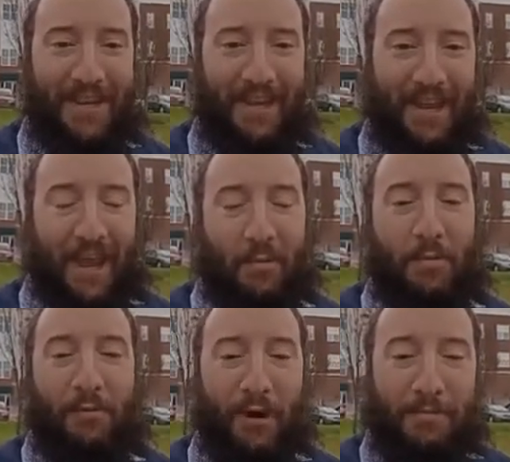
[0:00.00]
I
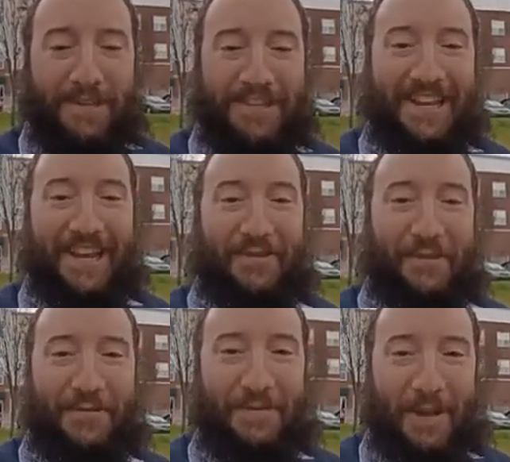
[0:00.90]
will probably take out
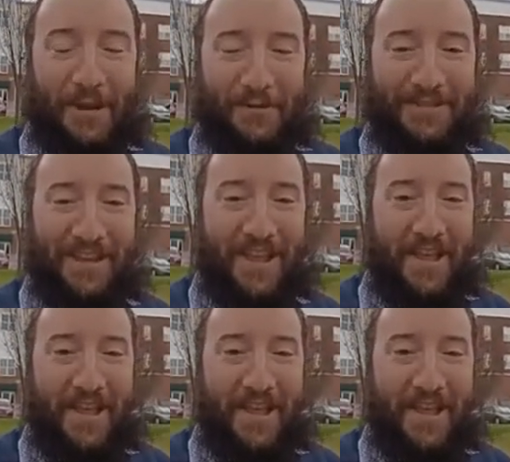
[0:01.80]
those tomatoes.